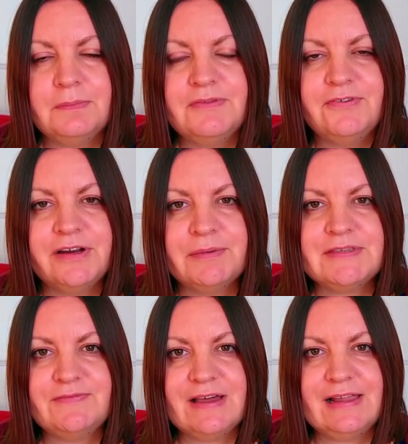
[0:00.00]
Before I
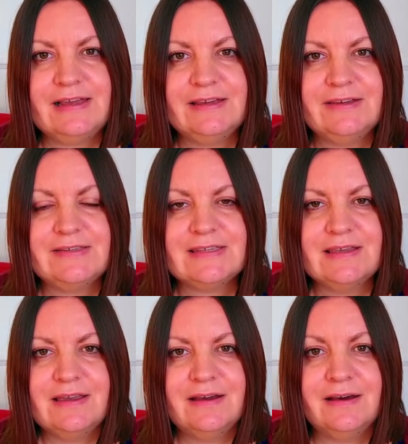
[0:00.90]
was furloughed,
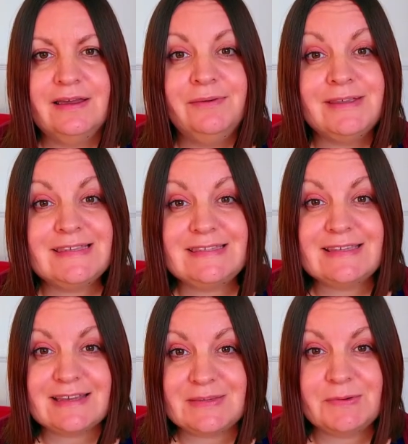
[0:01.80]
I was
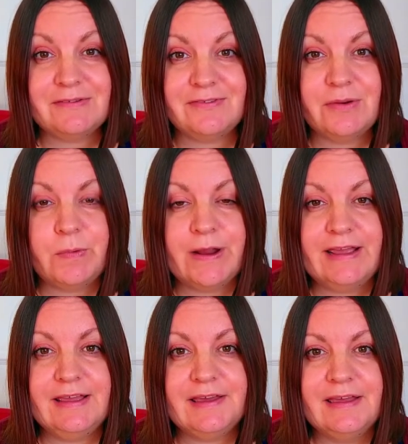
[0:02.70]
desperate for a
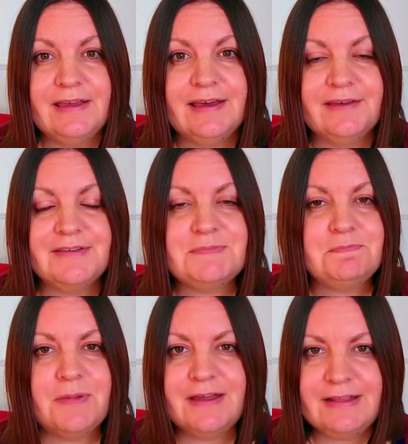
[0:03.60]
break. I was
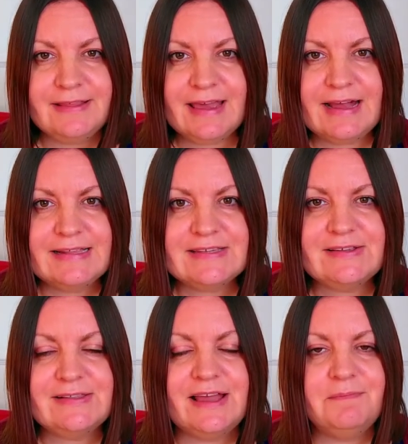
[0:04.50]
burning the
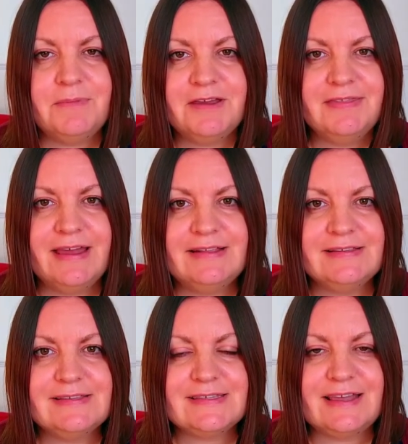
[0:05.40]
candle at both
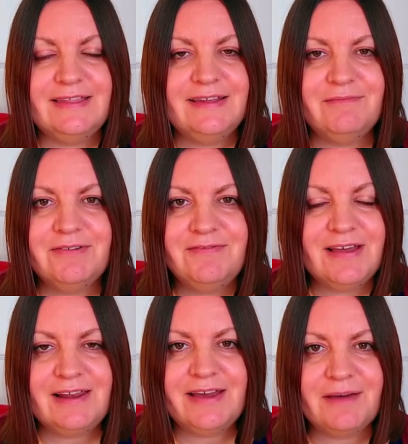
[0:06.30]
ends, and then when
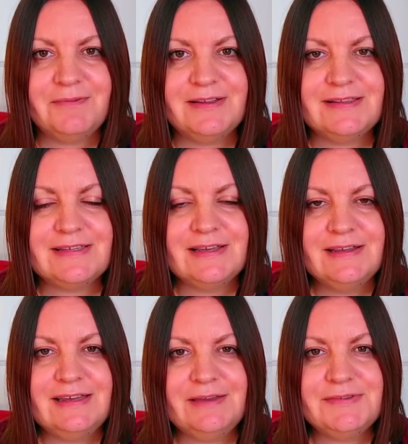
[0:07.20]
furlough happened,
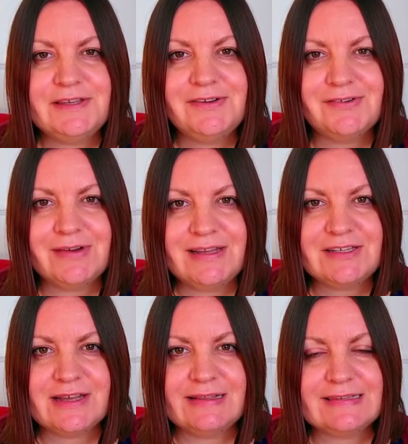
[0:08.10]
it was a
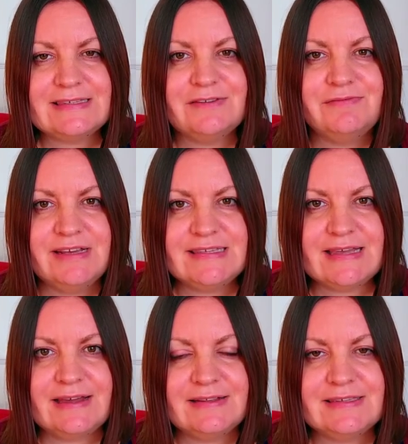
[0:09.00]
great chance to
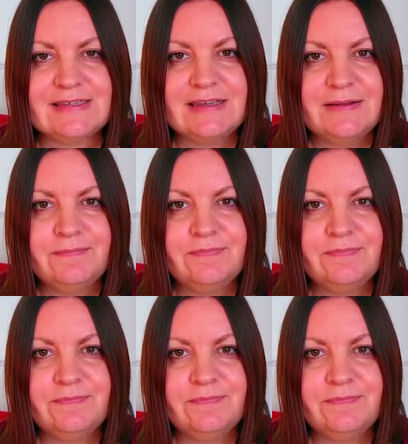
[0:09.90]
reset.